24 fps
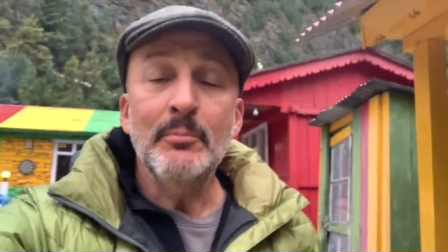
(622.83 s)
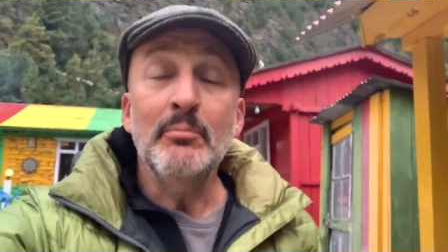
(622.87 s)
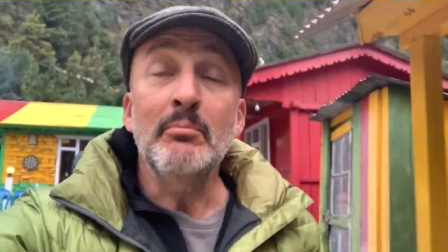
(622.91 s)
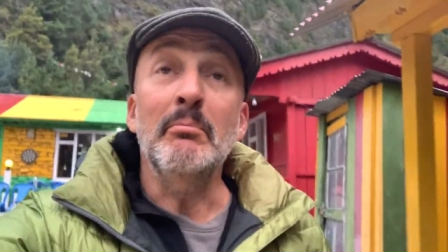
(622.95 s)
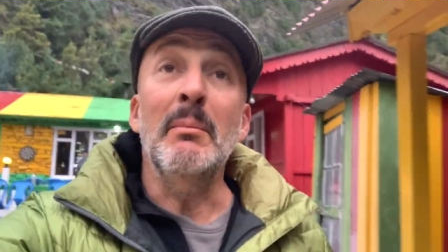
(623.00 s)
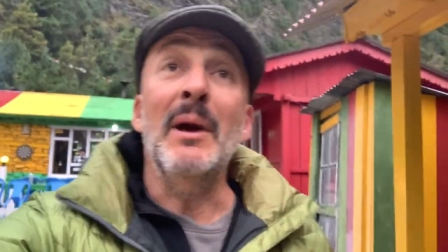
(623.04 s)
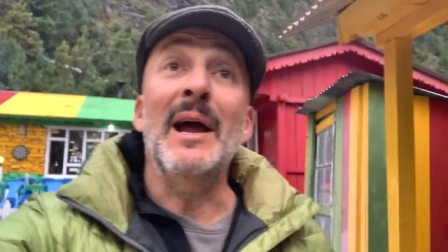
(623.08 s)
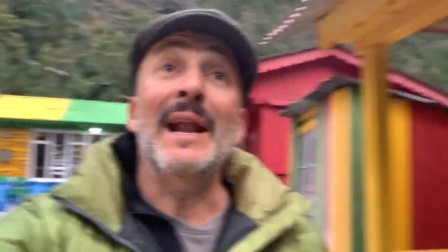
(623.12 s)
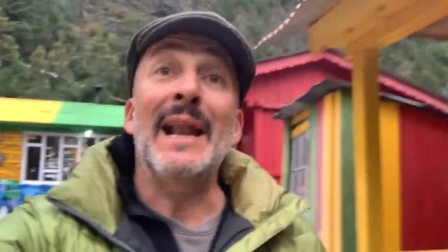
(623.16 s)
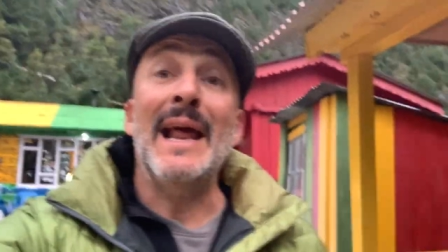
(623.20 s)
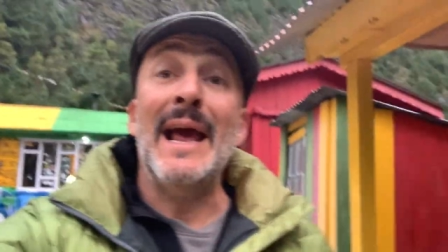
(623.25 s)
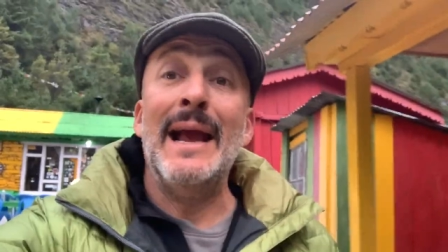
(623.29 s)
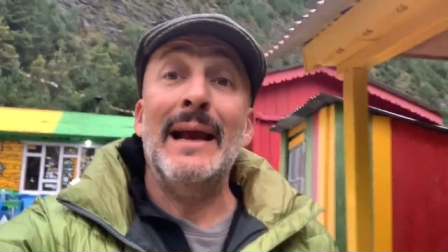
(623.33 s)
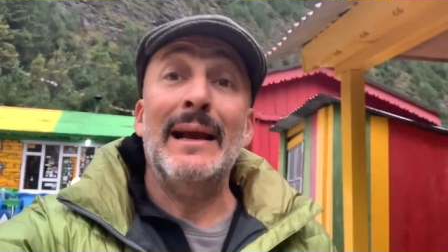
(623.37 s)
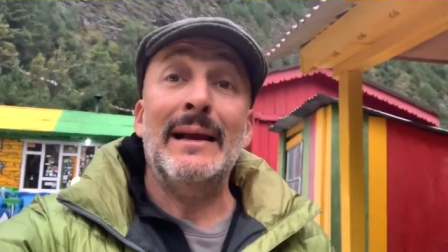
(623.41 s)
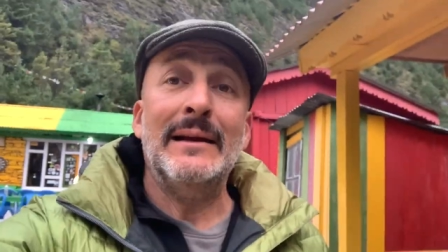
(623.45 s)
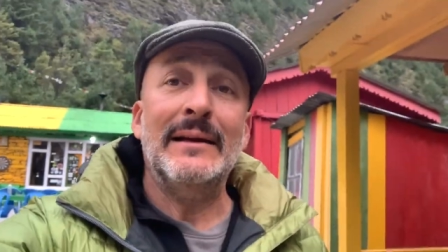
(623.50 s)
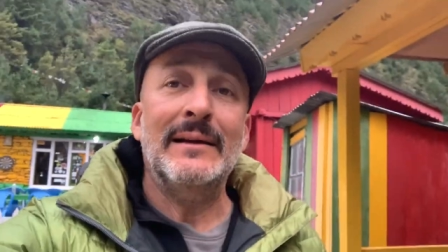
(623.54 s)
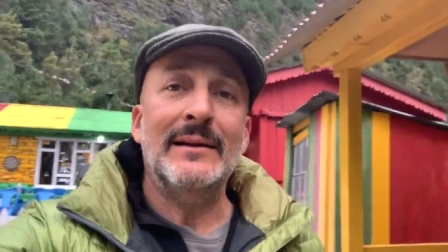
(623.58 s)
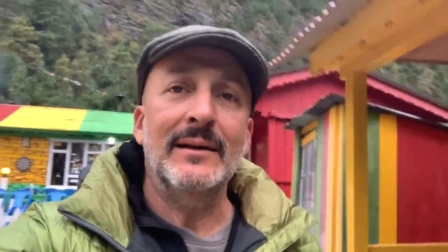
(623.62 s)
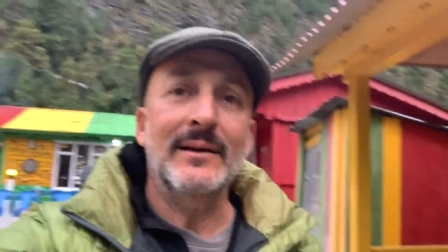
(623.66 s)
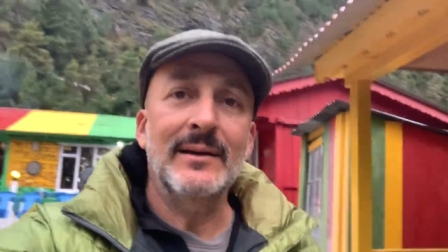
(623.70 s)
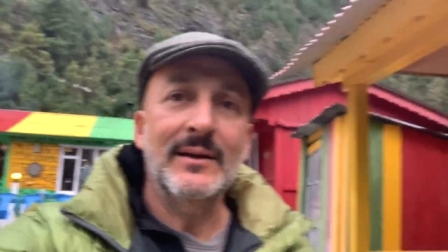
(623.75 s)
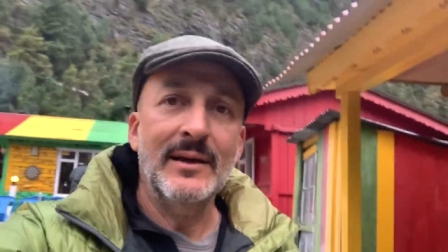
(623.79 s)
Manang,
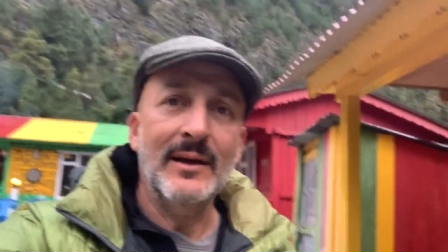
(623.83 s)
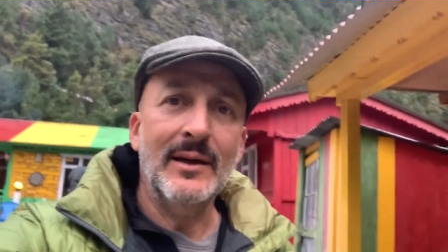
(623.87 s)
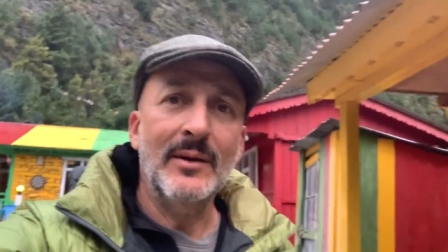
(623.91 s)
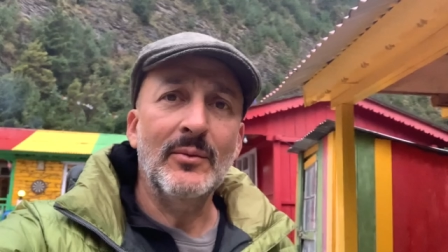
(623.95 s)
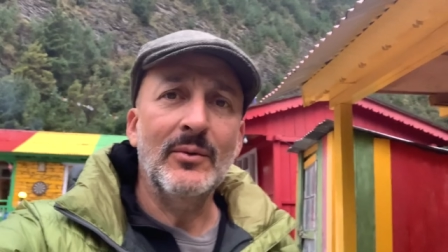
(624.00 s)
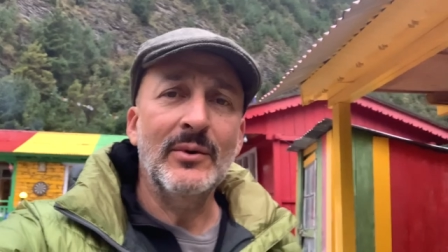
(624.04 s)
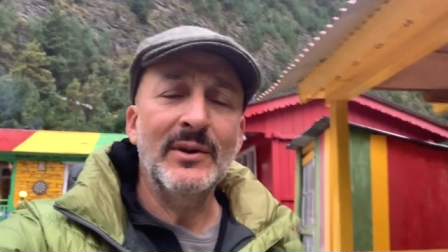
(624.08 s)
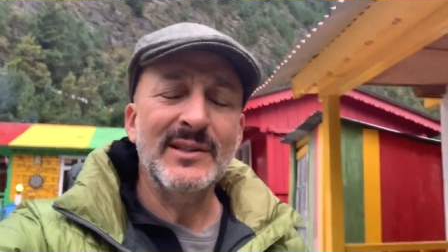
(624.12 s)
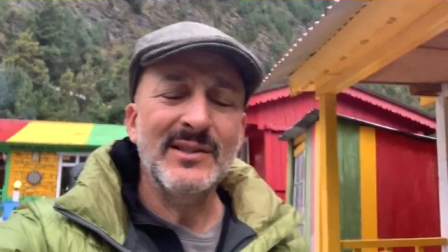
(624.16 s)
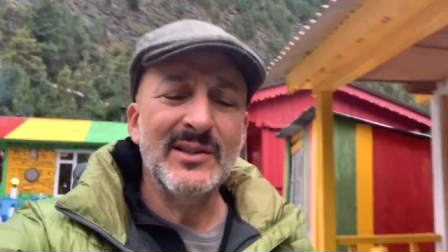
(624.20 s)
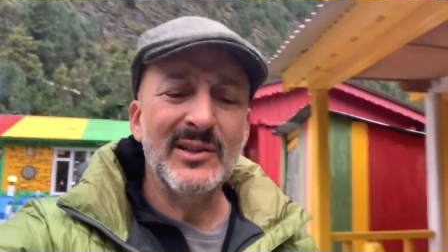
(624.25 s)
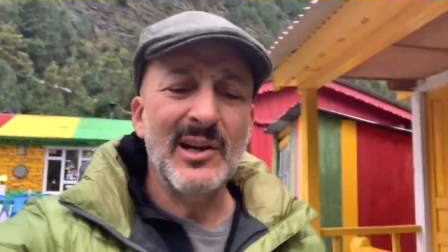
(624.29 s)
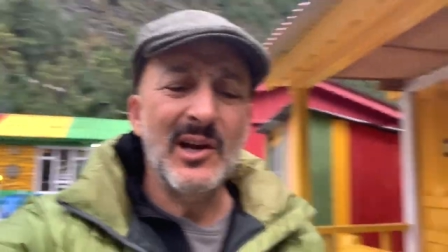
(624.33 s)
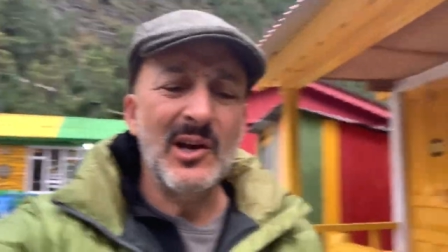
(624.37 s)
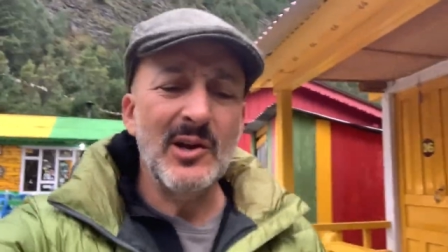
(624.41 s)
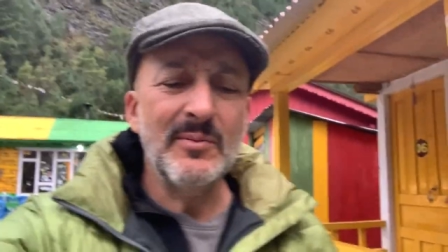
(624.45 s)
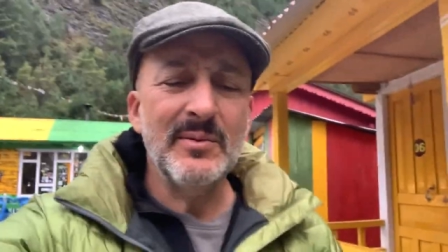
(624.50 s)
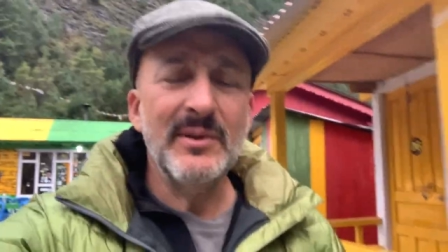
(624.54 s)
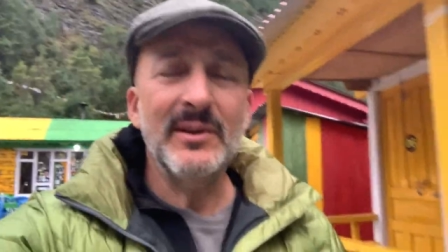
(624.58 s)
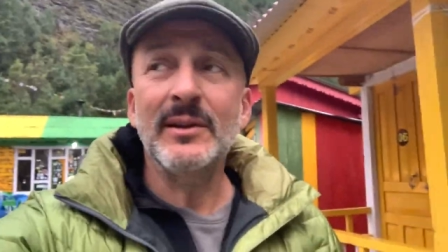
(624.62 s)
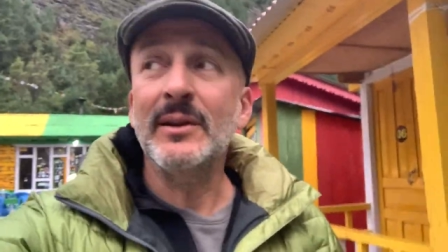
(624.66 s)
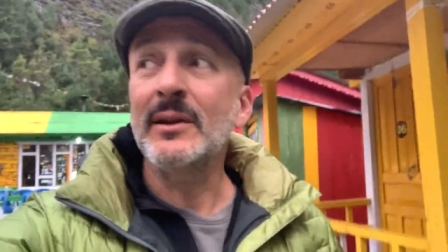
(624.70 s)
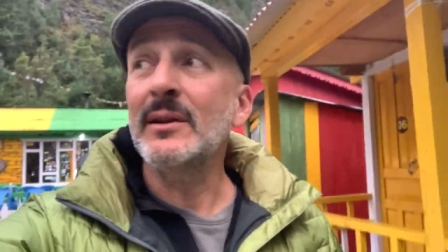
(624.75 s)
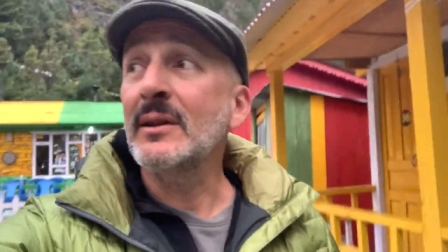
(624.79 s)
and we're sort of
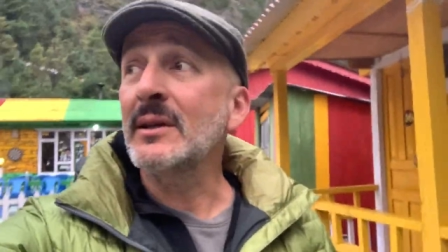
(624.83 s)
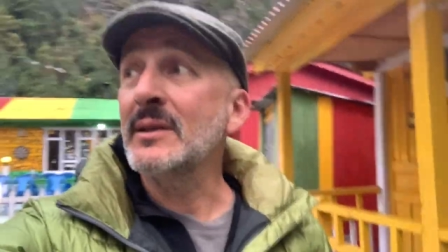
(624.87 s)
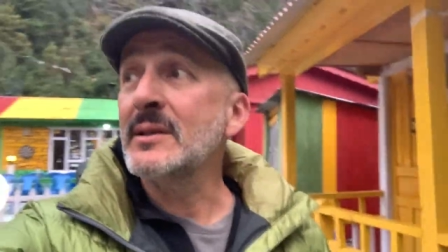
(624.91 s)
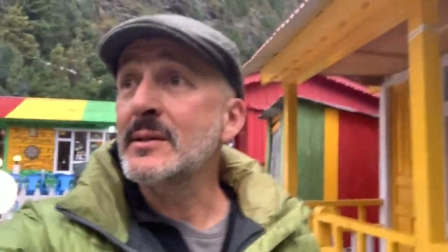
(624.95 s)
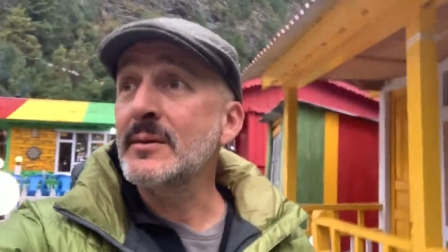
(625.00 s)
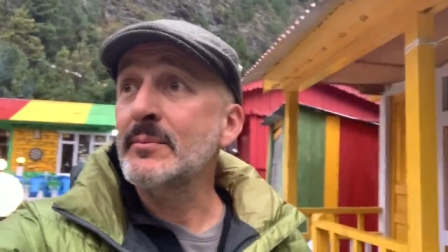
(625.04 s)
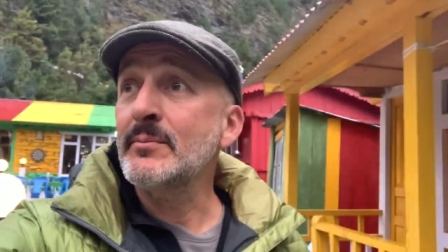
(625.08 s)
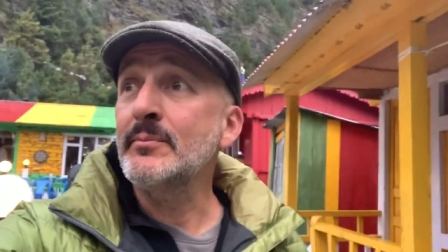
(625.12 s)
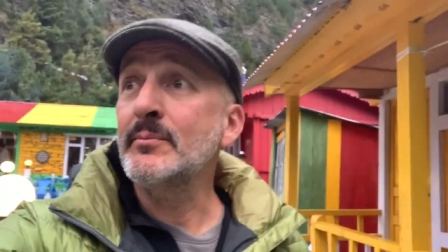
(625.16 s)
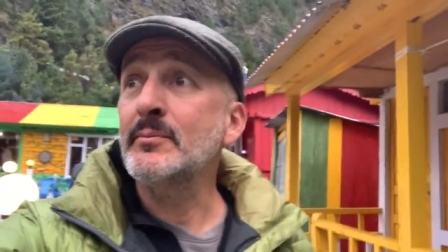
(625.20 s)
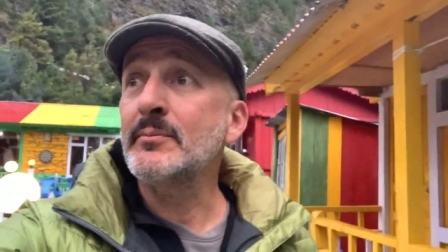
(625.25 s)
hoping that there's